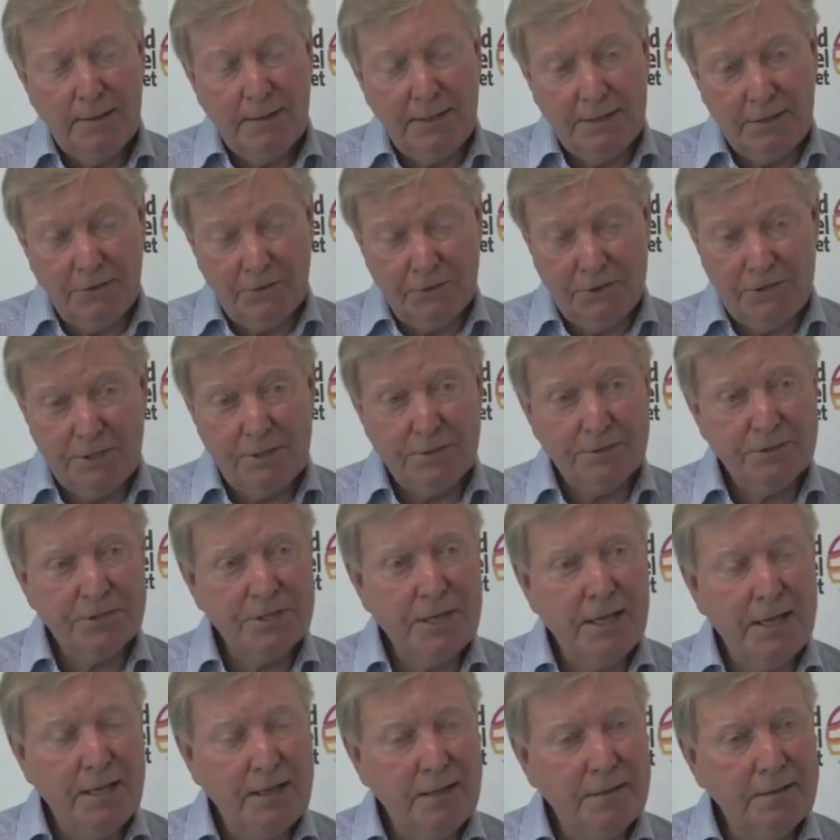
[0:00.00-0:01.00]
I'd also
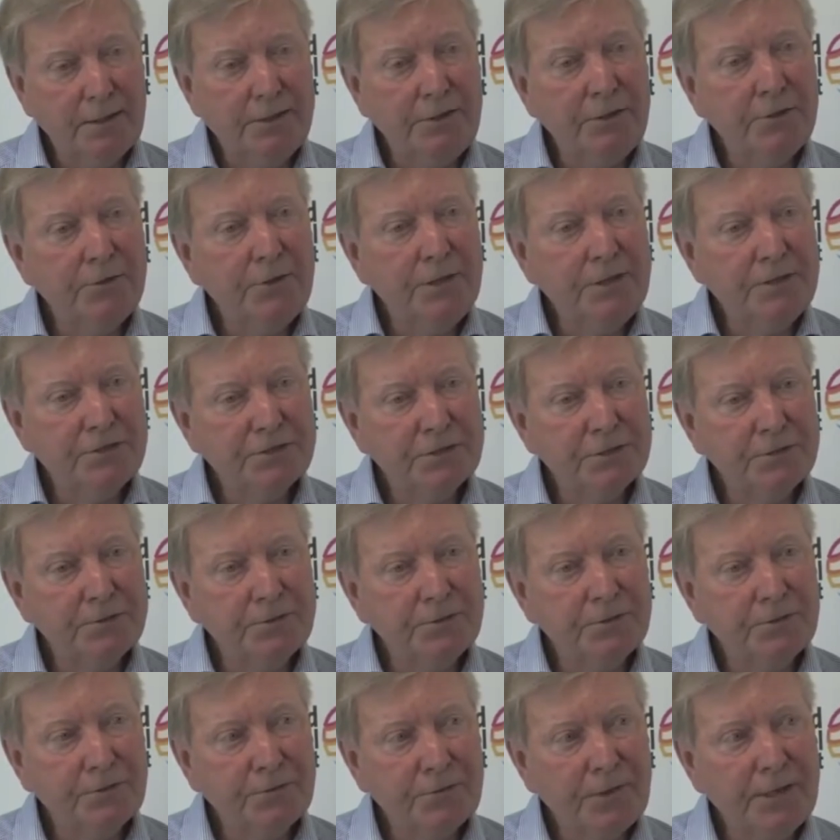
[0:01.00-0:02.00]
say that you need
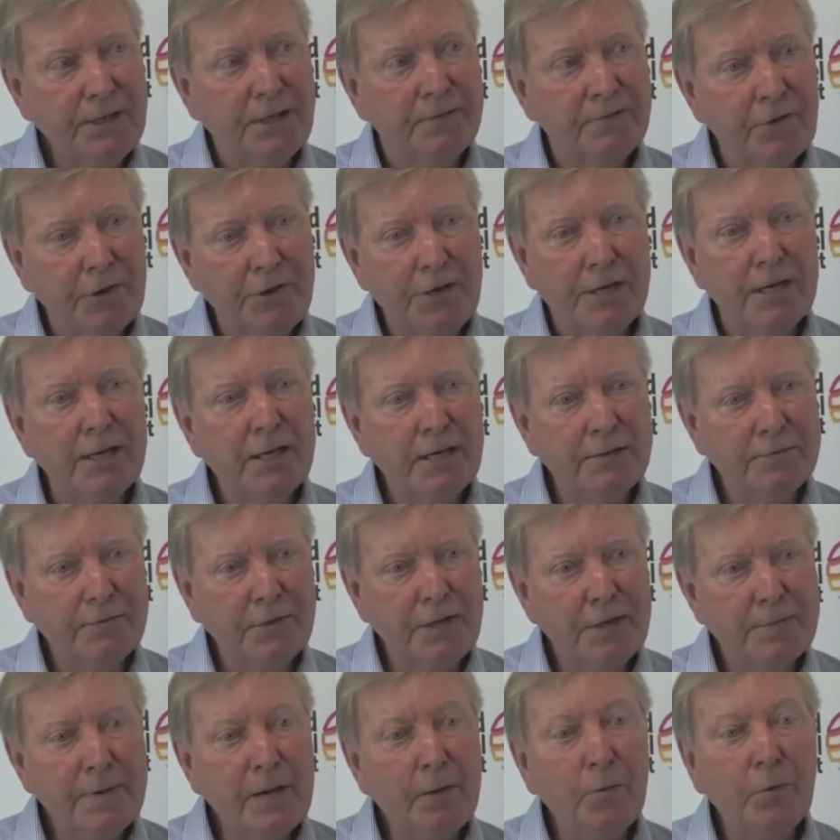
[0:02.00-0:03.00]
to think very
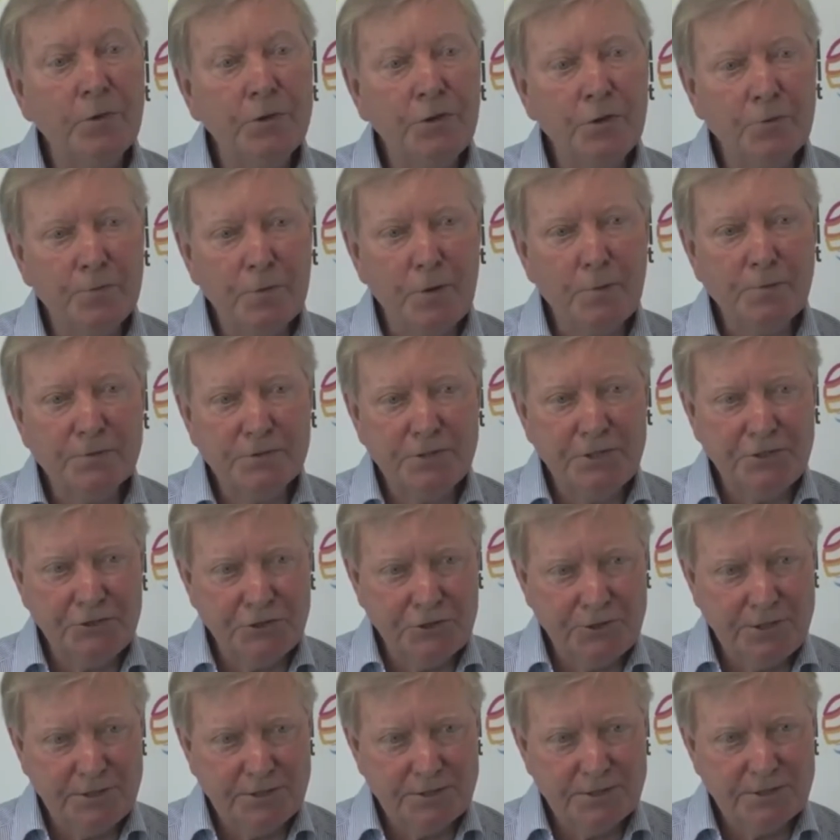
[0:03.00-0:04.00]
carefully about what your
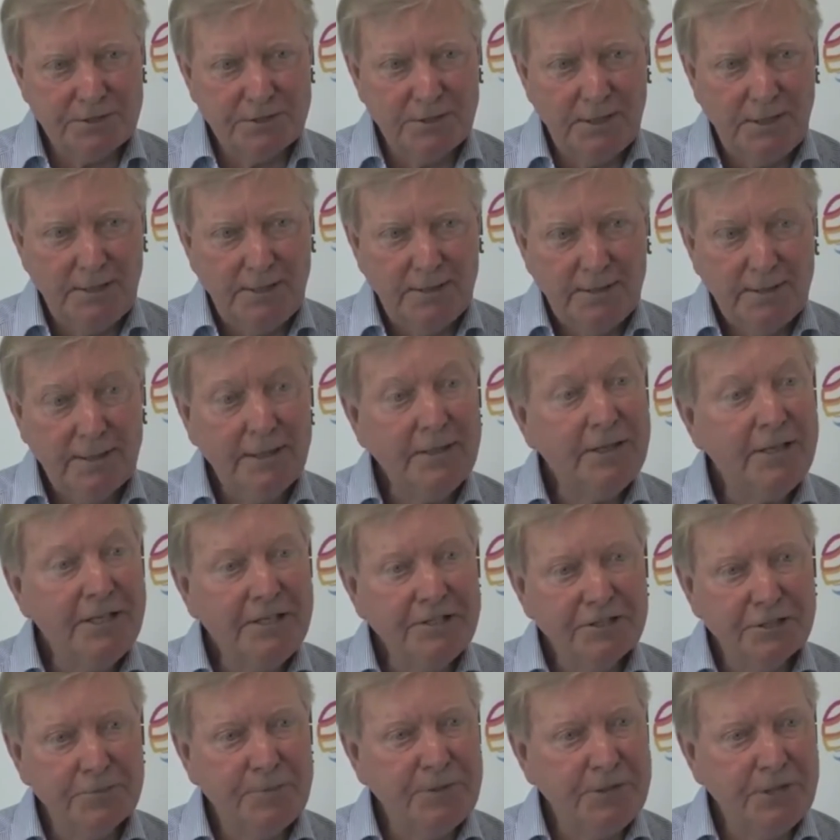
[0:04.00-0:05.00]
proposition is. It
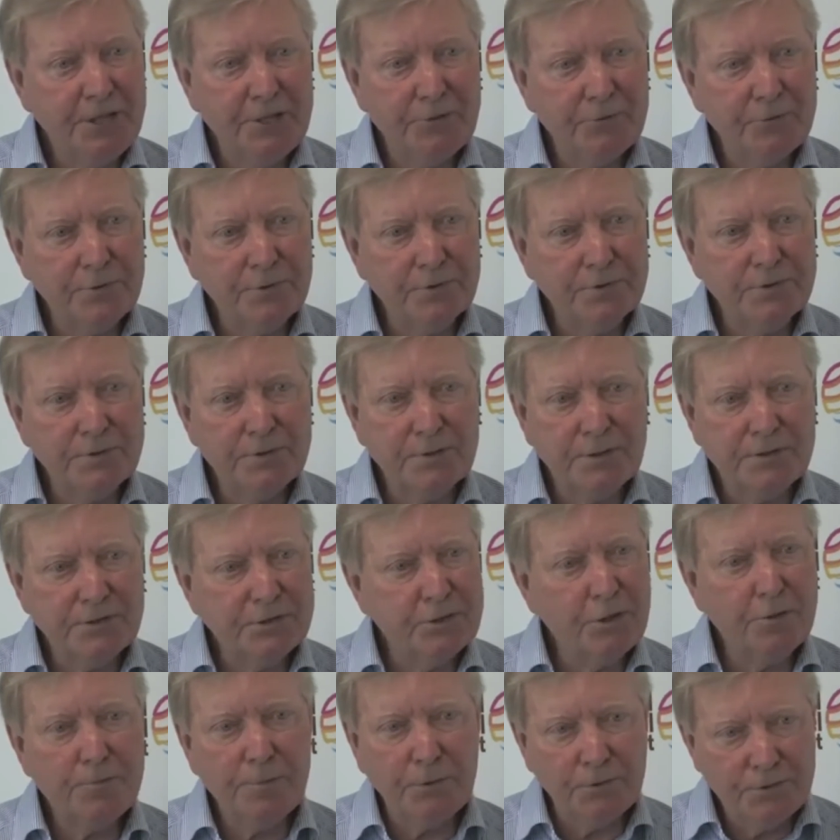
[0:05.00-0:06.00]
needs to be different. There's
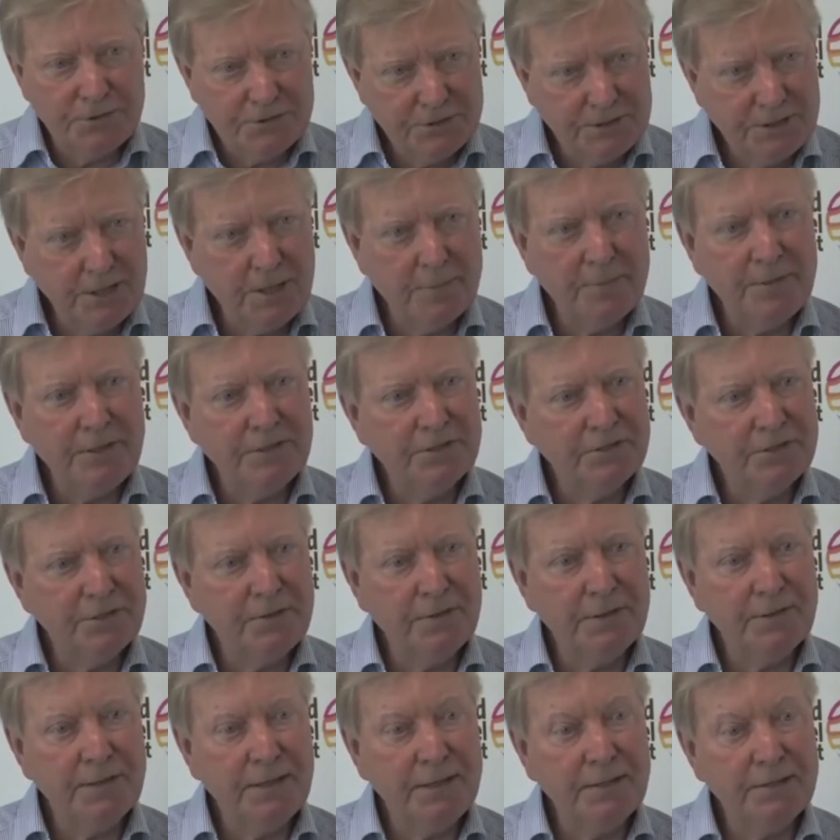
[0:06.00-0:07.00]
no point in coming
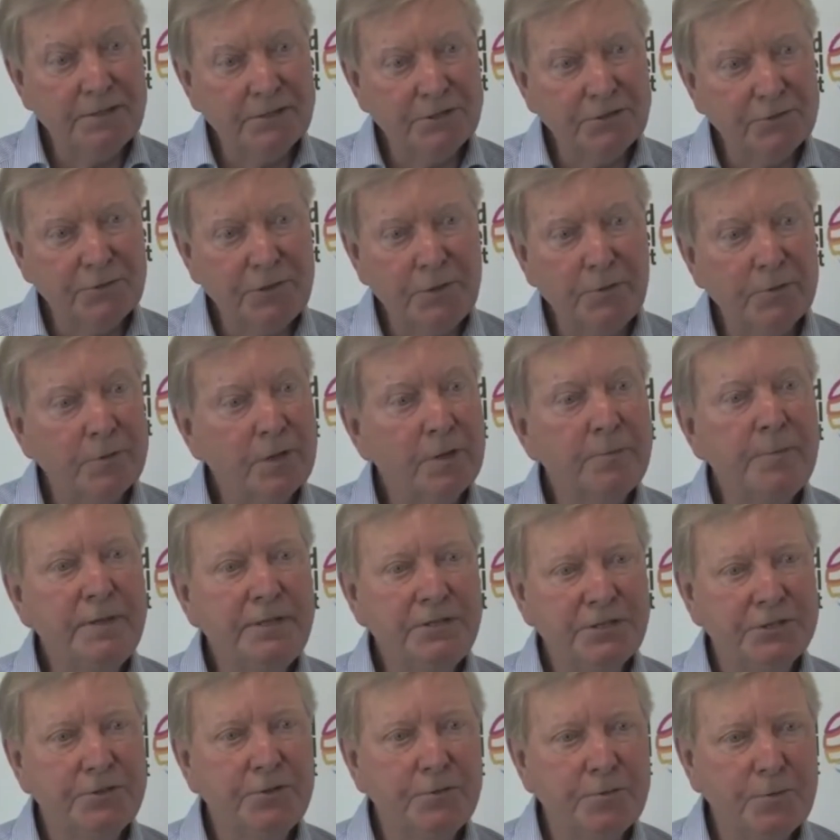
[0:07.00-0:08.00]
into an industry with a
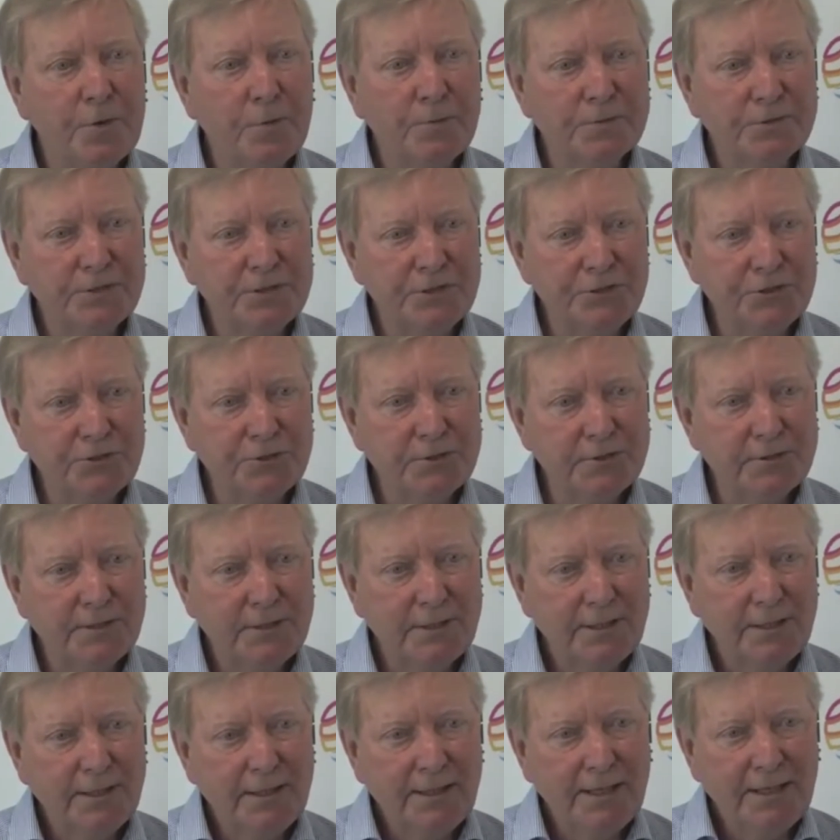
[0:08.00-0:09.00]
Me Too proposition.
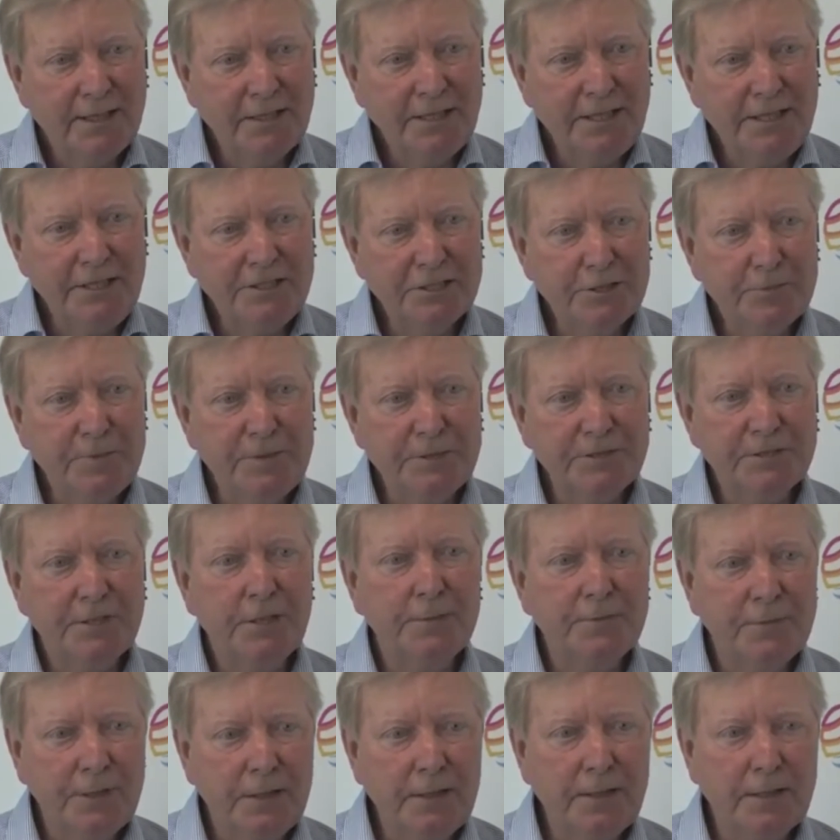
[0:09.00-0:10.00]
It needs to be
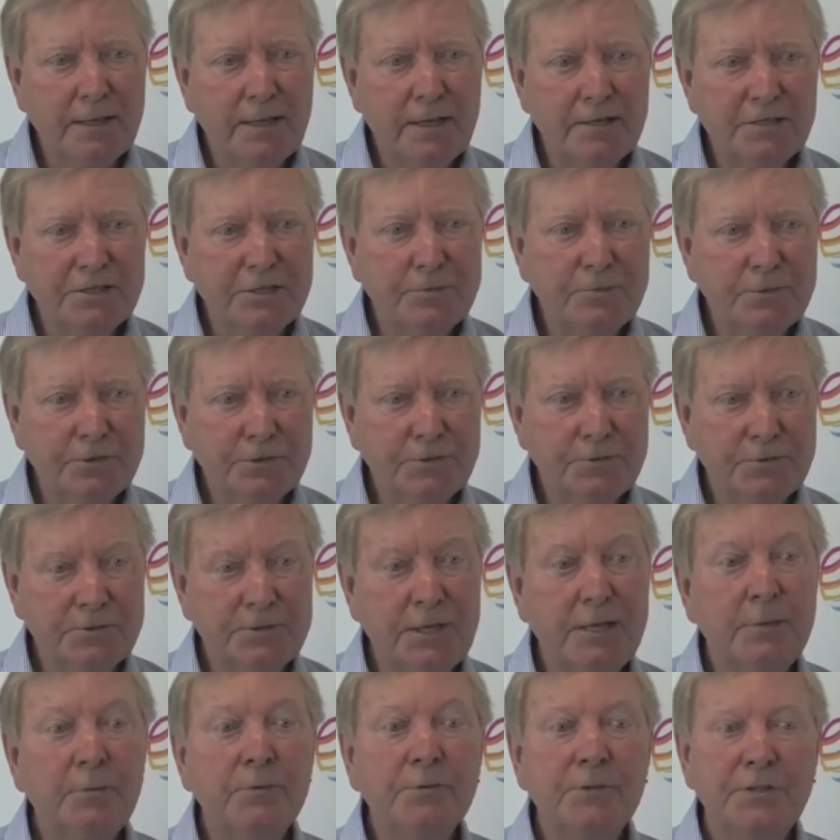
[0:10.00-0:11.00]
something the customers will
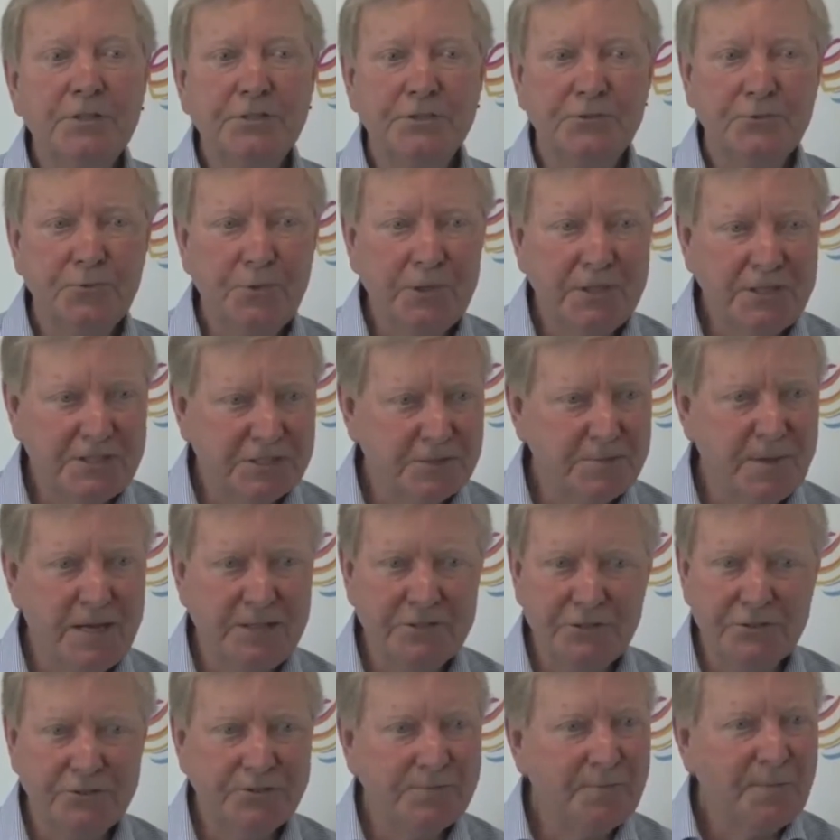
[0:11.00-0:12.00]
say, well, this is really
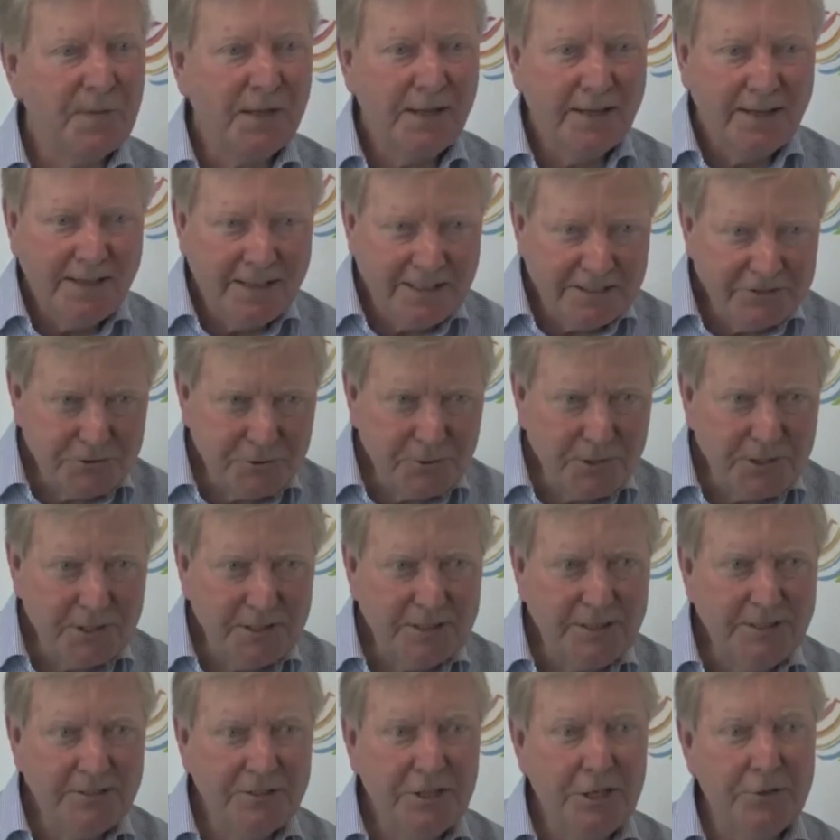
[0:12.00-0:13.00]
special. It's
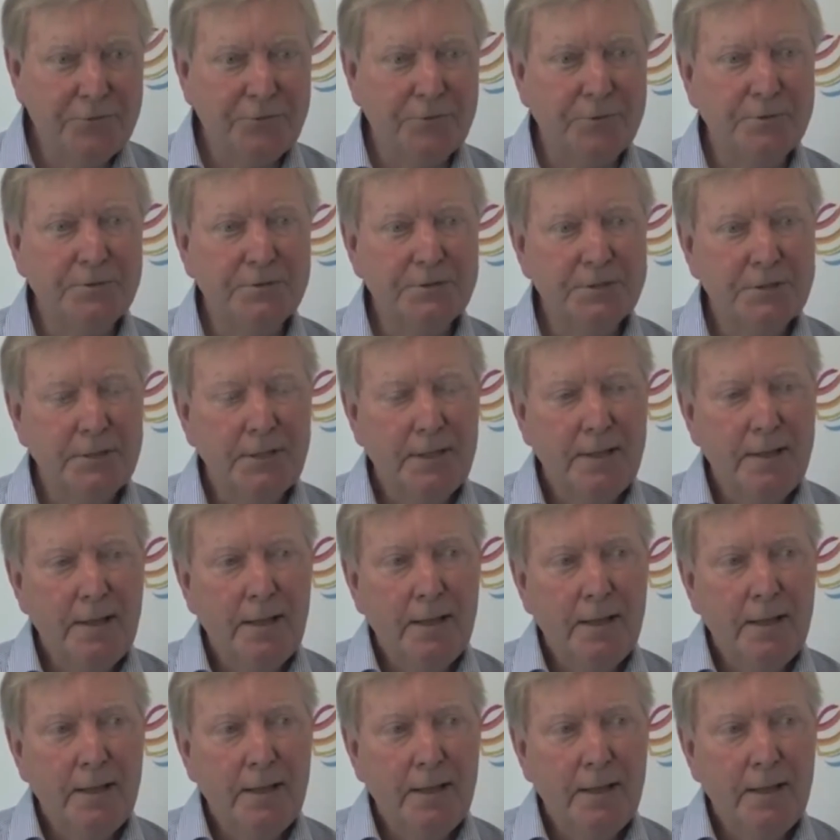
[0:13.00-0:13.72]
really different.